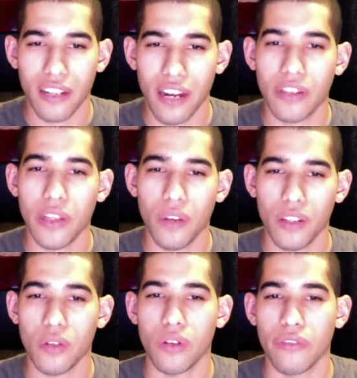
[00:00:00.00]
I really want to
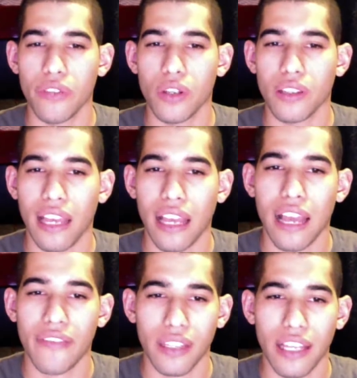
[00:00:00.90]
do a review on that. I
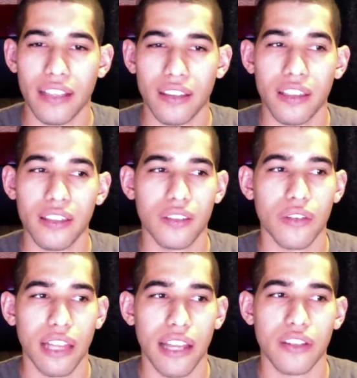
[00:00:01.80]
feel like this
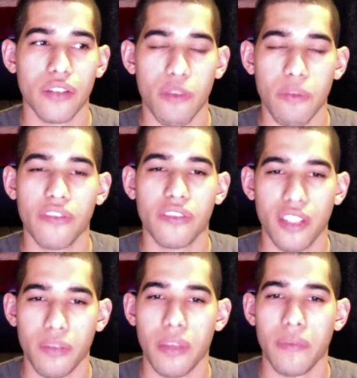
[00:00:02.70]
Green Lantern Rebirth is going
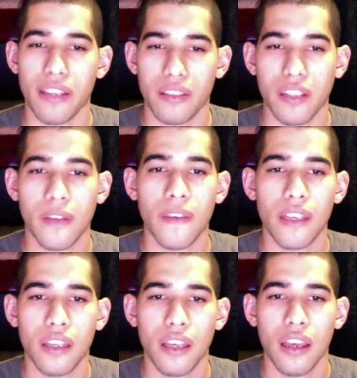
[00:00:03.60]
to be amazing.
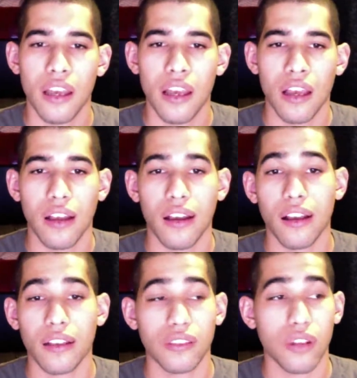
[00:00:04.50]

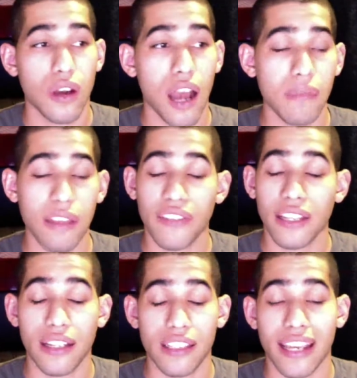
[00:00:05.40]
So I'm definitely
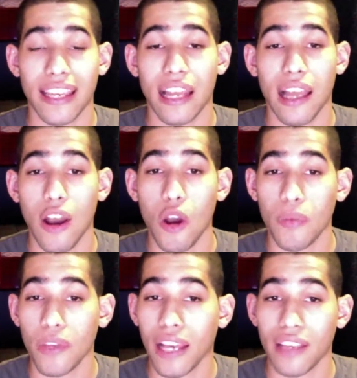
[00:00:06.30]
going to check it out. I hope
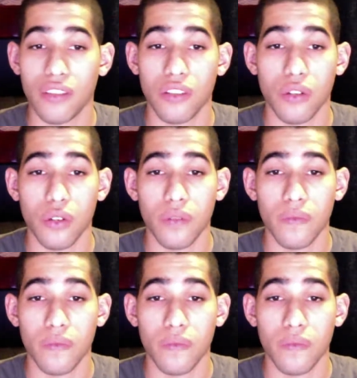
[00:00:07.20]
you guys too.